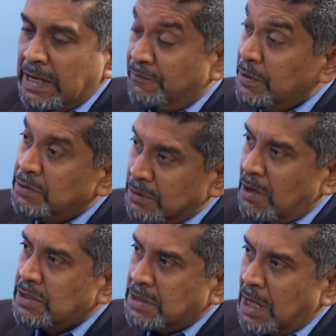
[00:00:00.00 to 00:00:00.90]
If we do
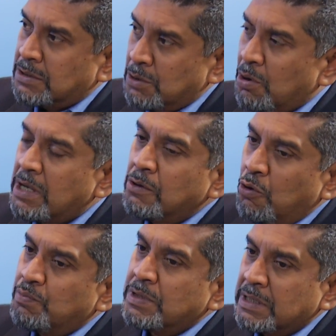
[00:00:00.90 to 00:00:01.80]
not start talking
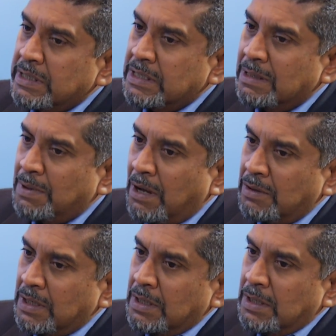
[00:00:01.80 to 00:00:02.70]
openly
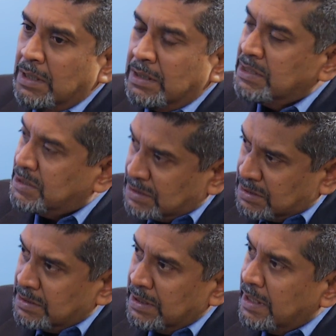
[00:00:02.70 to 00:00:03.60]
about
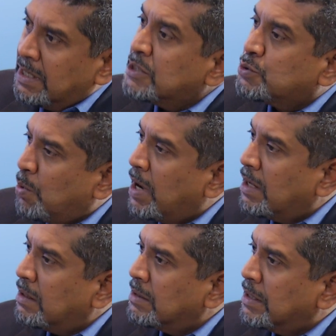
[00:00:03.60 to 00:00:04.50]
the
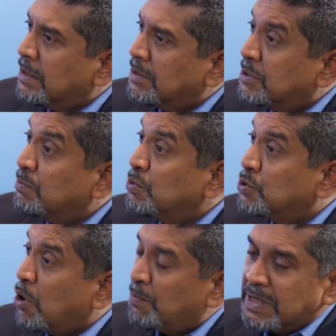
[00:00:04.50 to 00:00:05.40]
erstwhile taboo
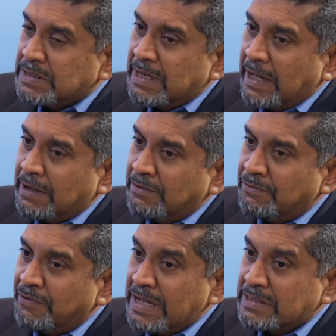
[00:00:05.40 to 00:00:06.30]
topics like
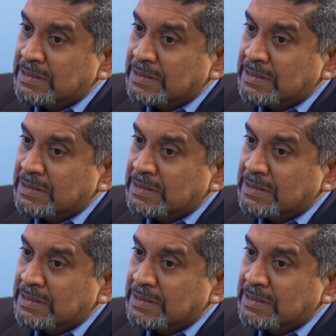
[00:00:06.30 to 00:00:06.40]
race,